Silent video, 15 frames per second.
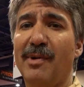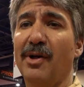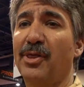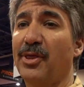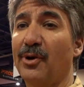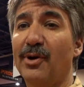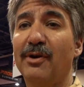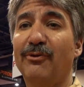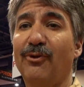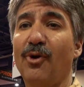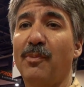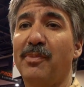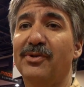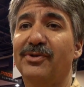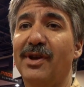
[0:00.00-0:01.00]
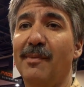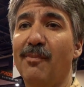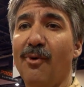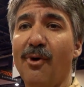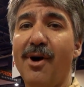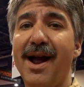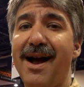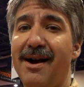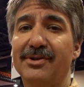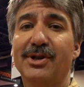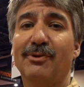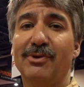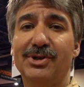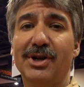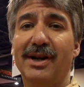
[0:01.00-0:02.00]
about 34% more
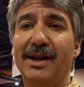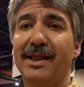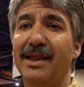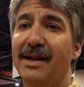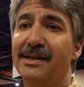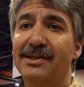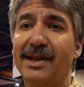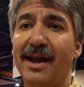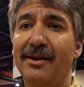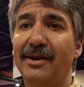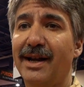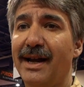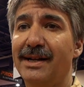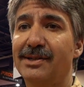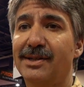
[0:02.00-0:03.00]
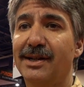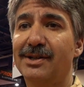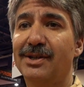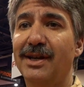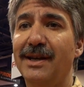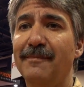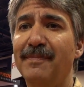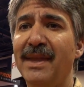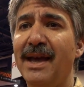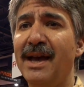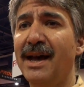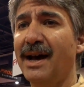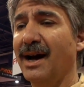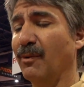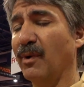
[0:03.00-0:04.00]
housing rigidity than a standard Dana 60.
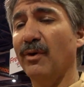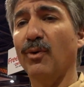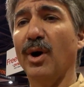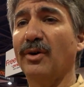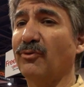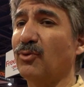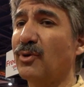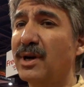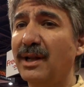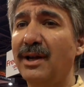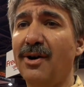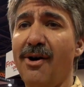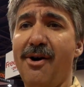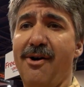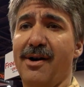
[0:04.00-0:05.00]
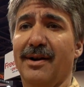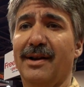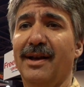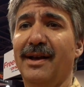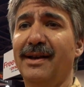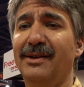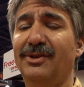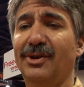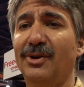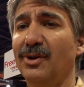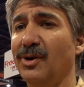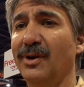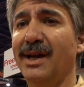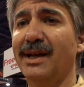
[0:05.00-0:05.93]
We worked really hard to